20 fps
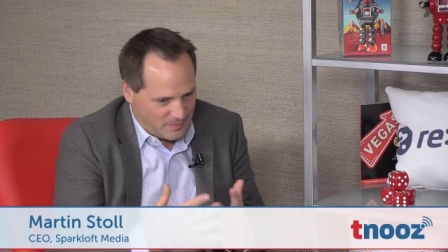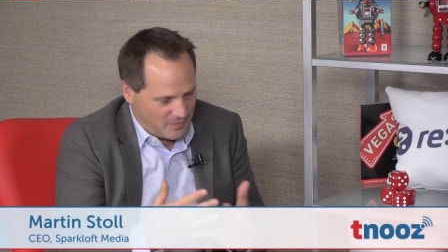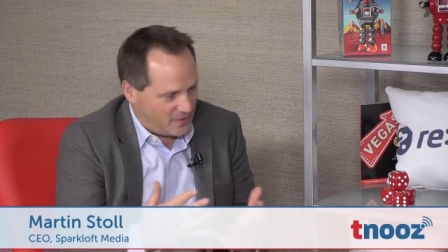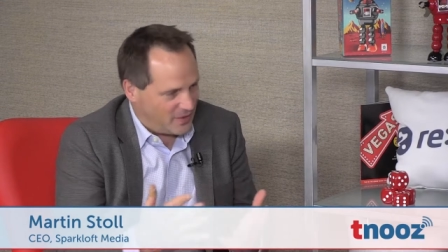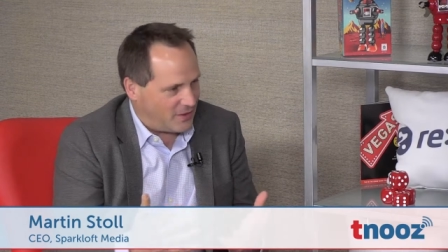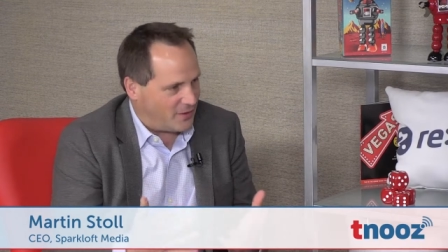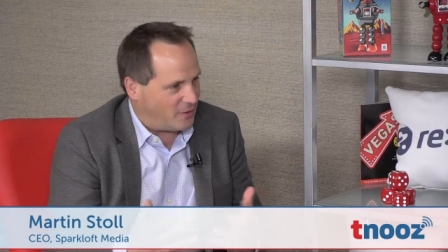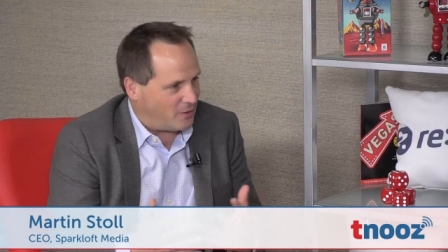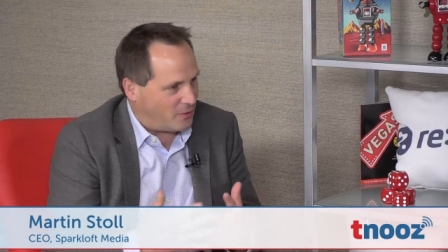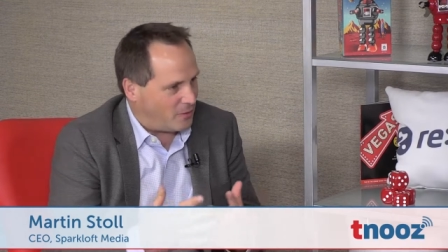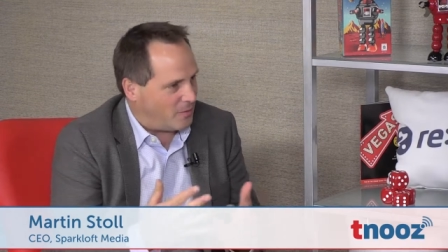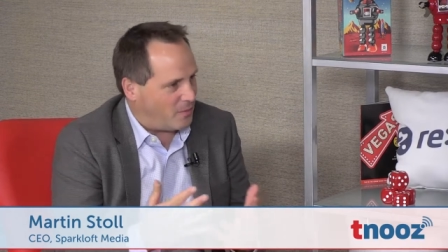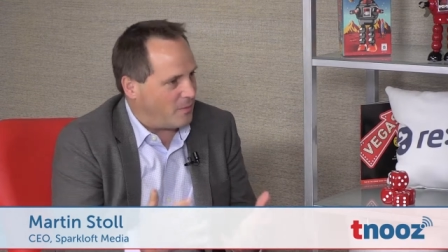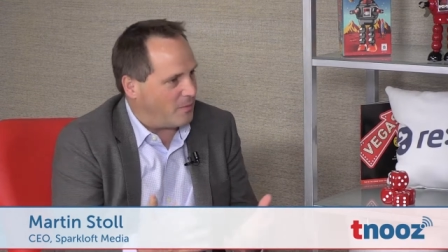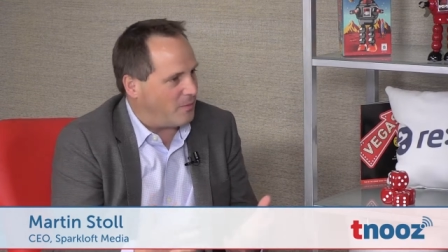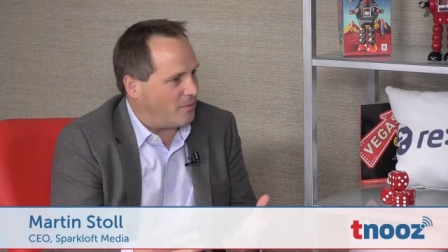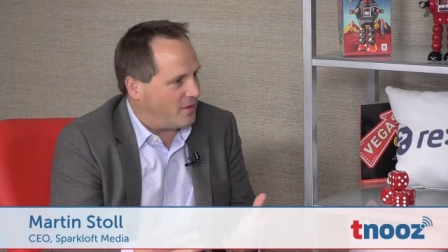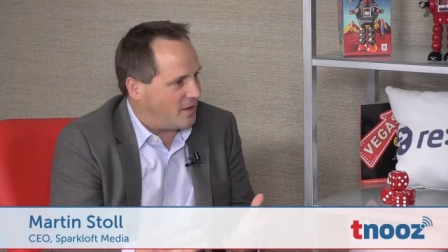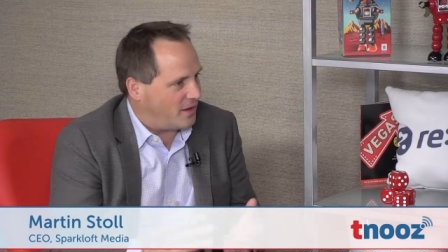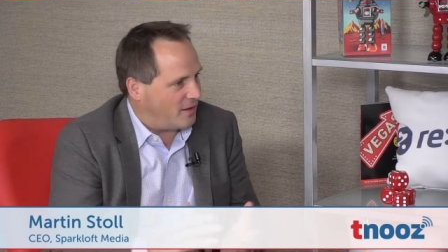you know,
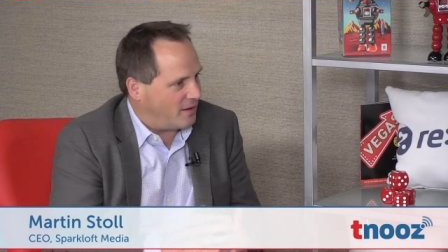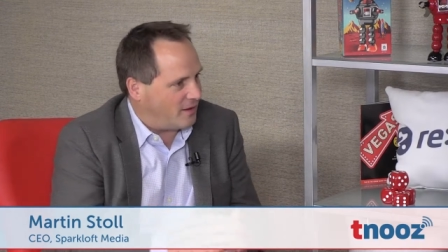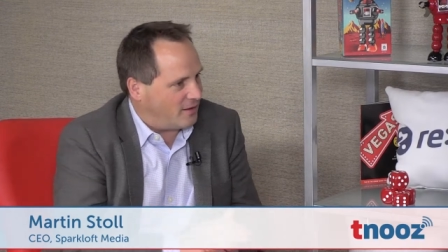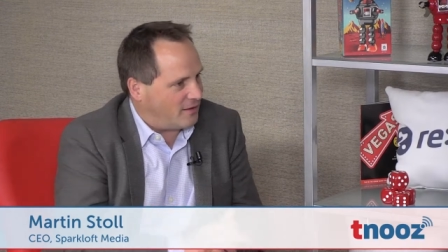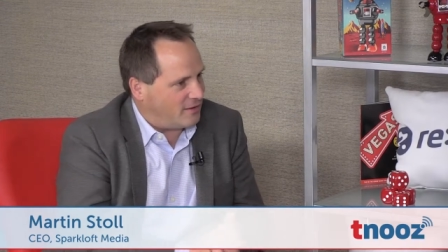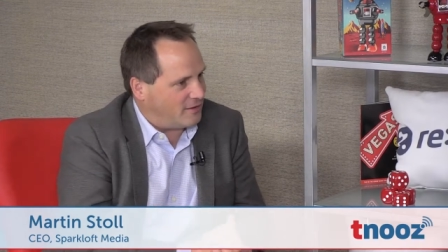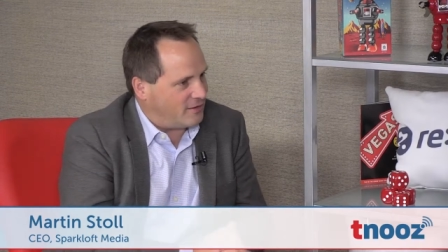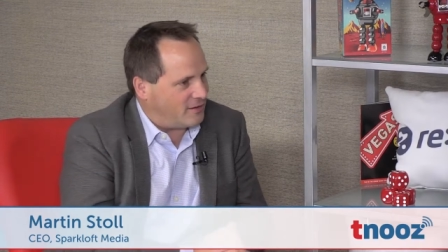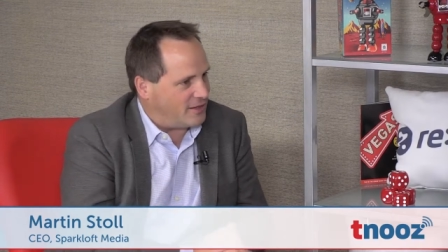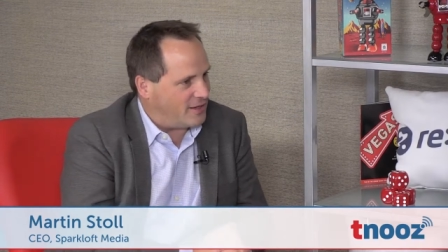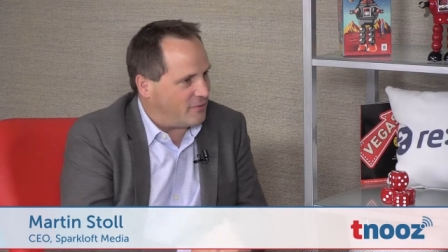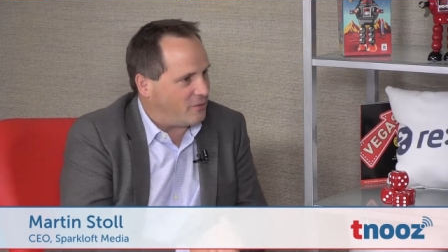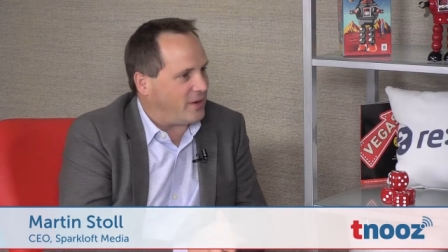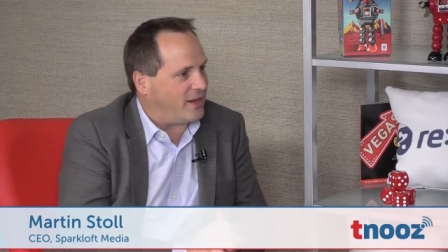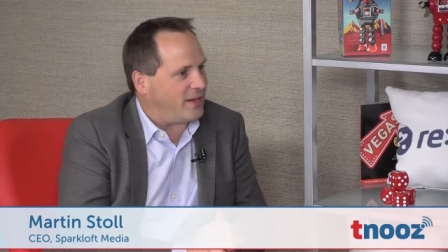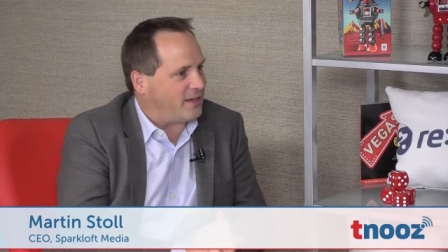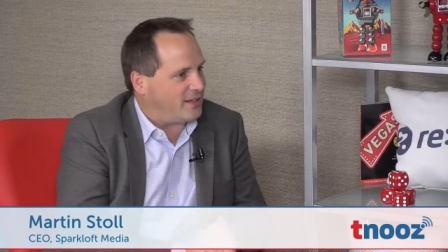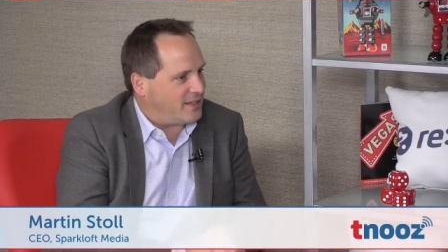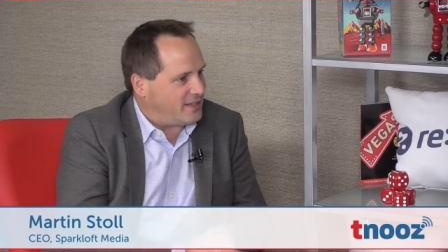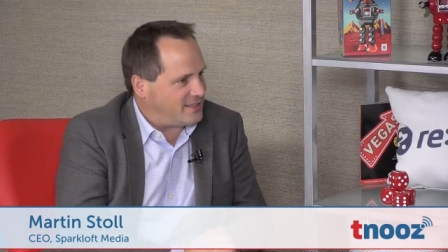uh, in a
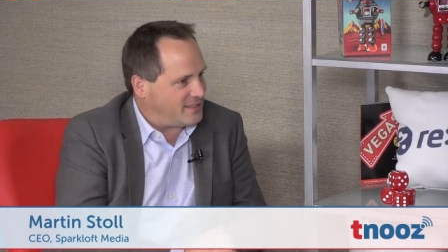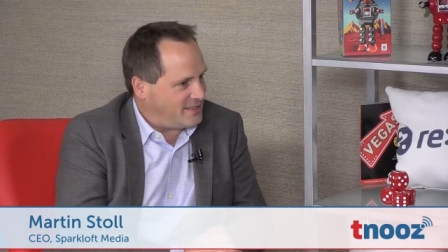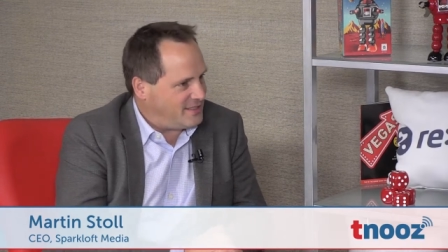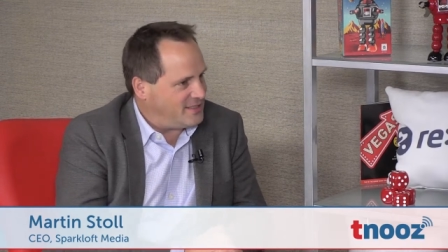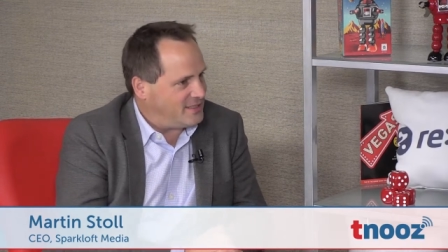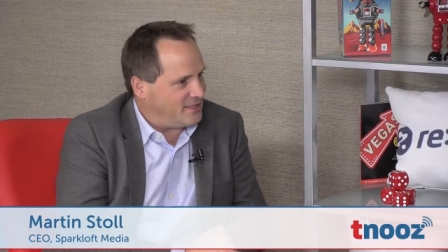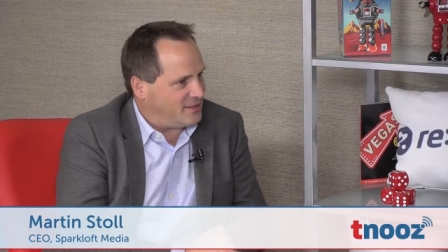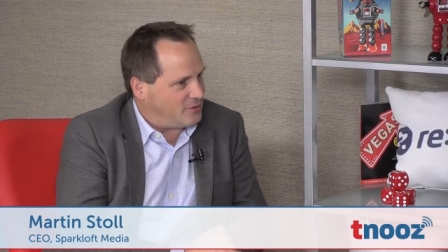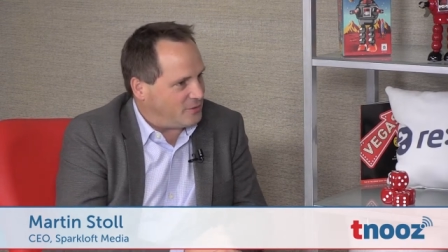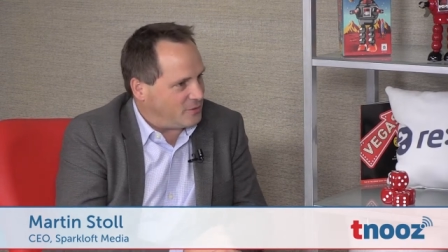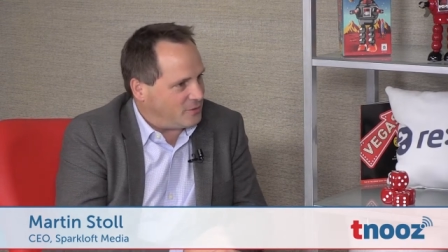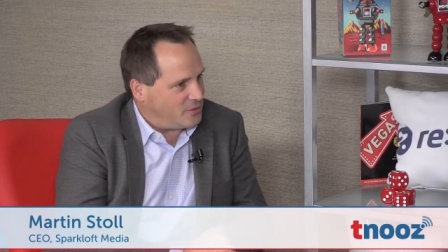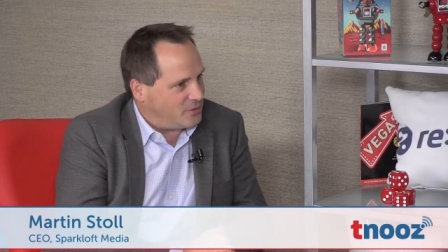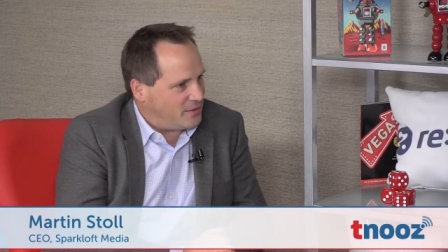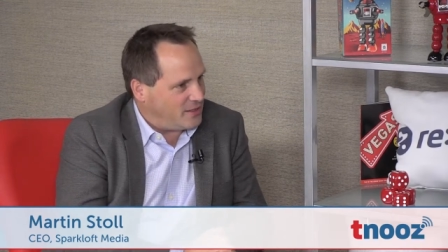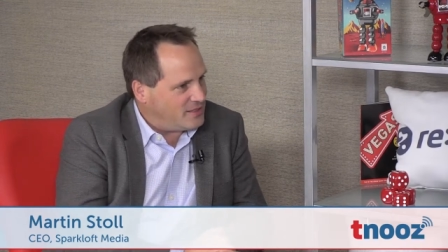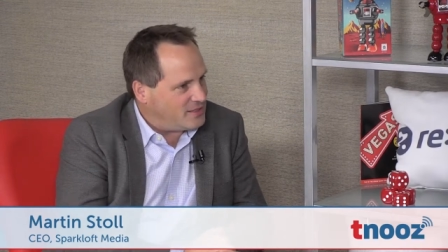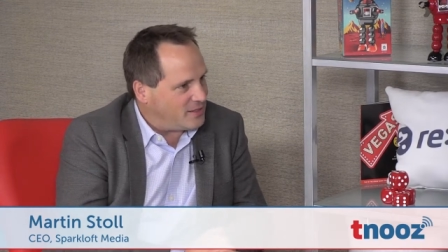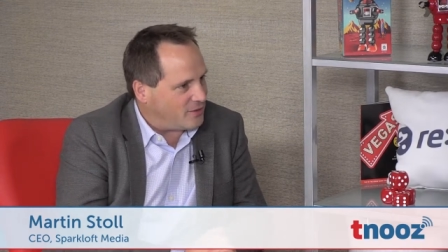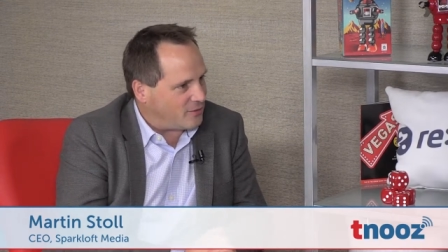way that it's easy to, to
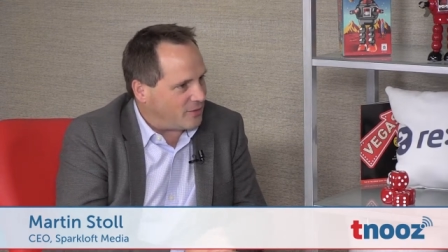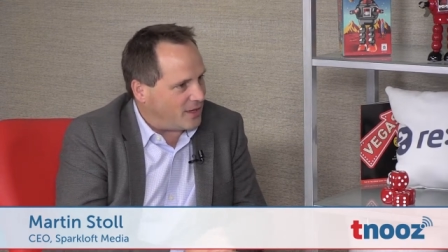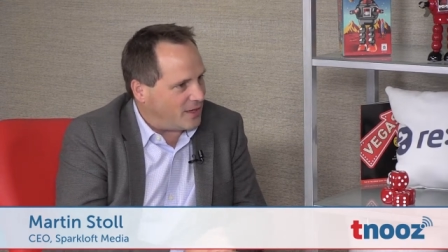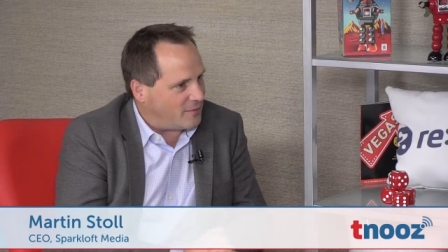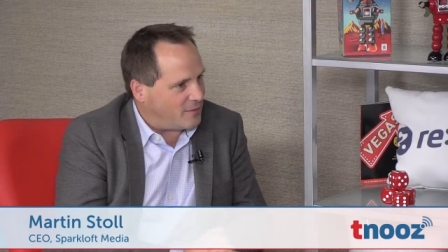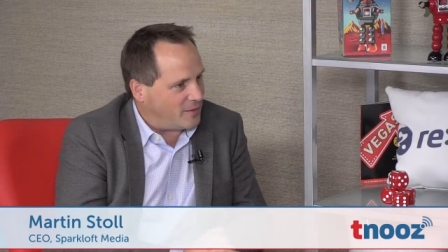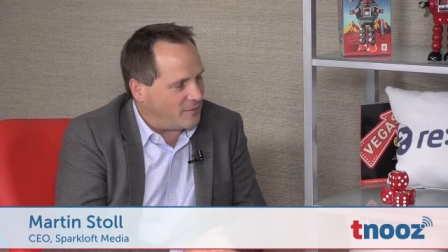Instagram.